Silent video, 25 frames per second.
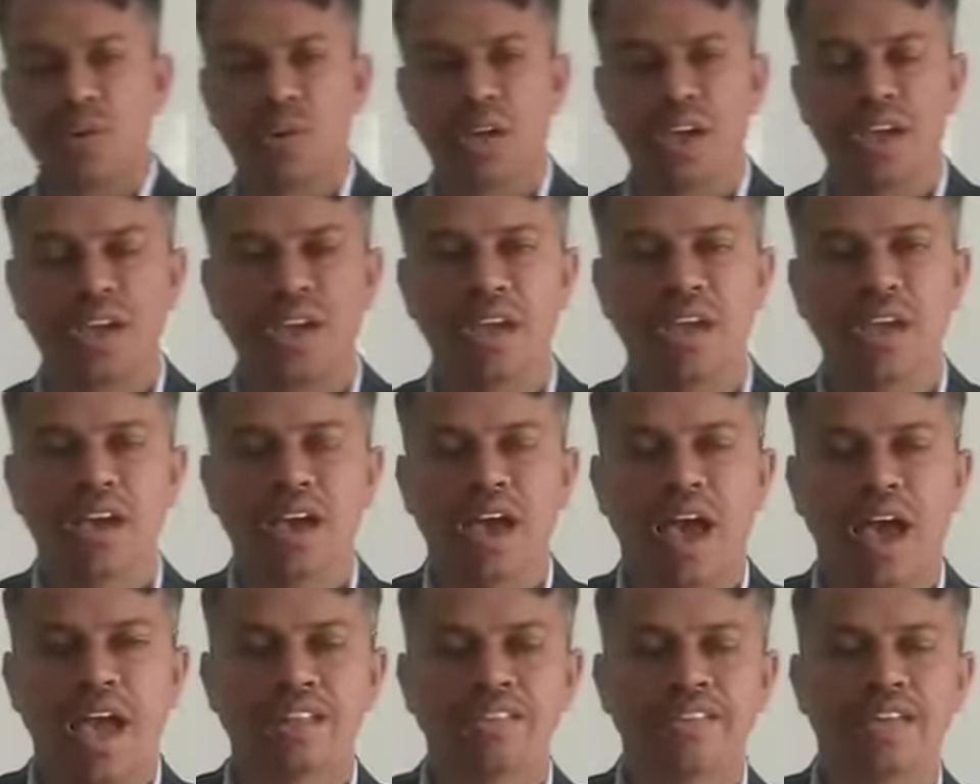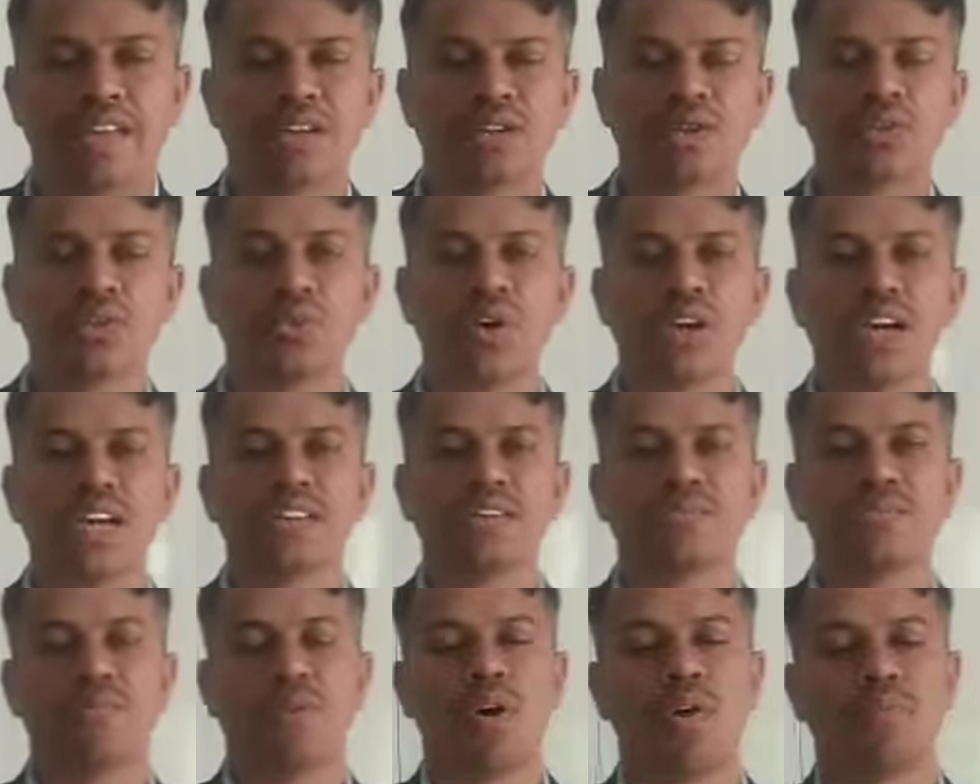Okay, and that
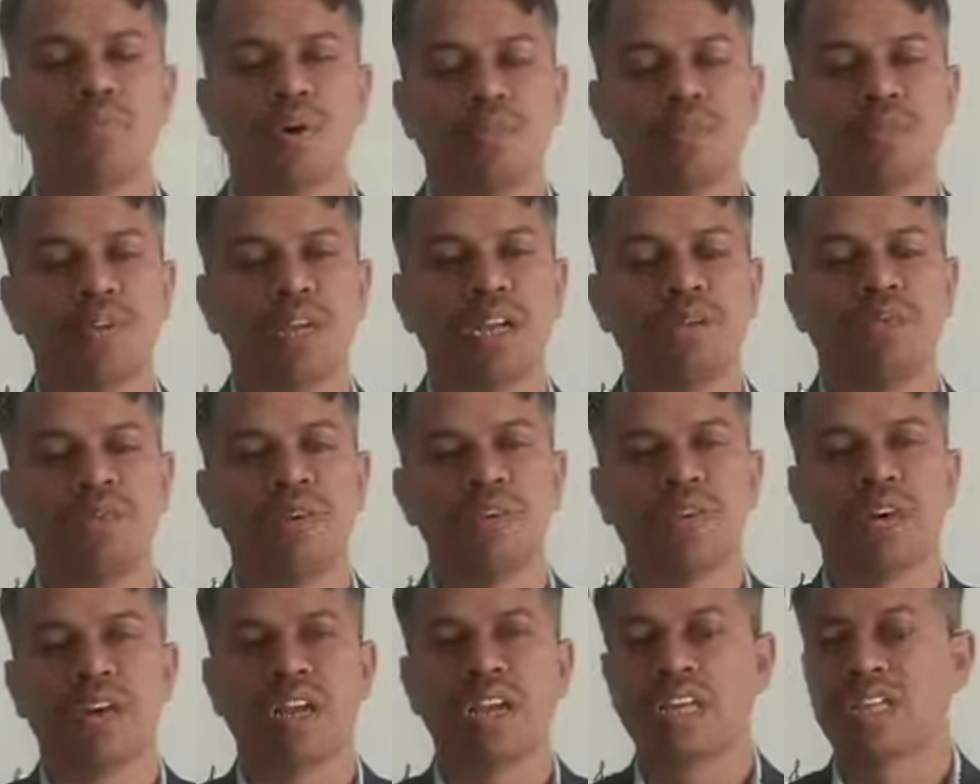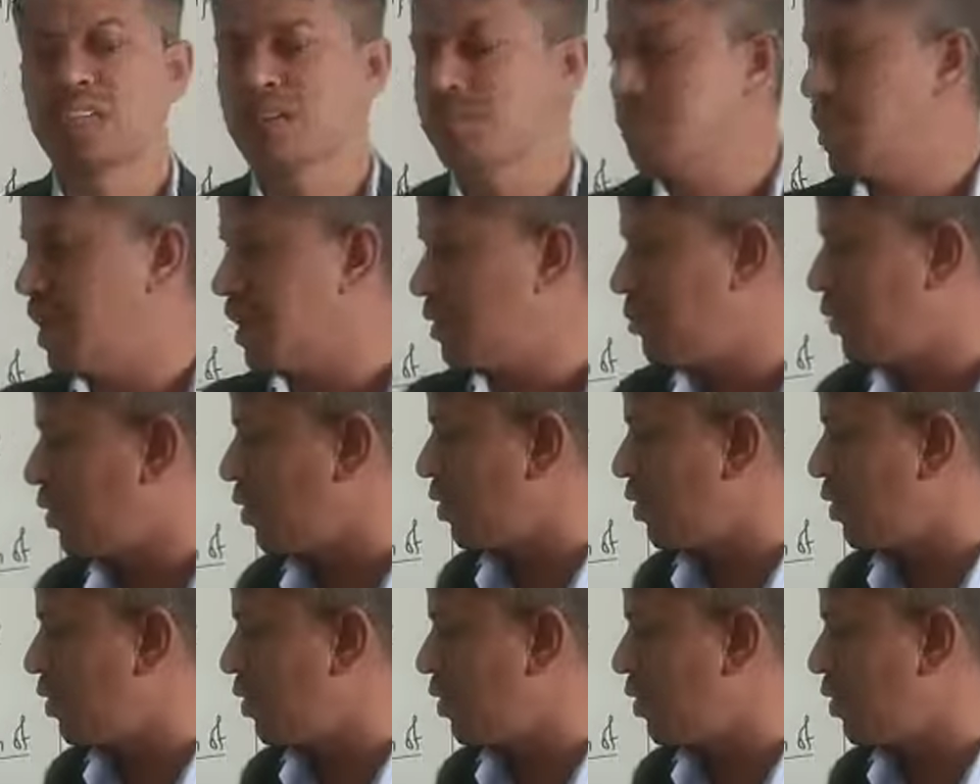today's form of the living organism, that we